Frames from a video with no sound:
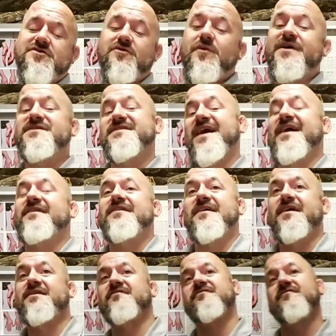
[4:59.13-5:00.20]
always, at the
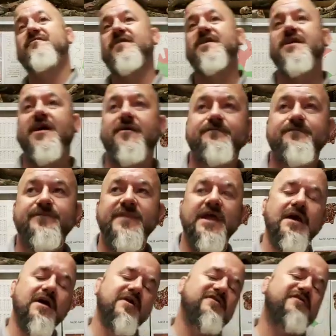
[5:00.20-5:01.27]
end of the video.
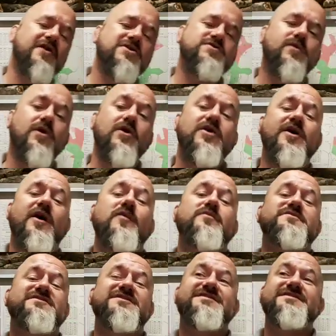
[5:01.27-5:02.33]
False water
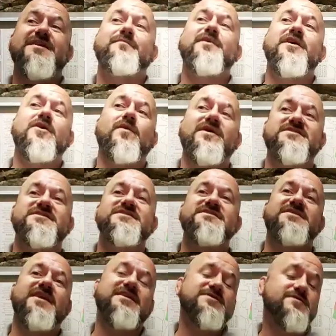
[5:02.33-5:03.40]
cobras are semi-aquatic
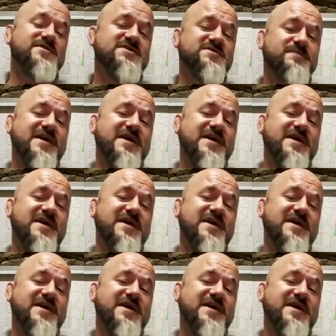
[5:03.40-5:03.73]
snakes which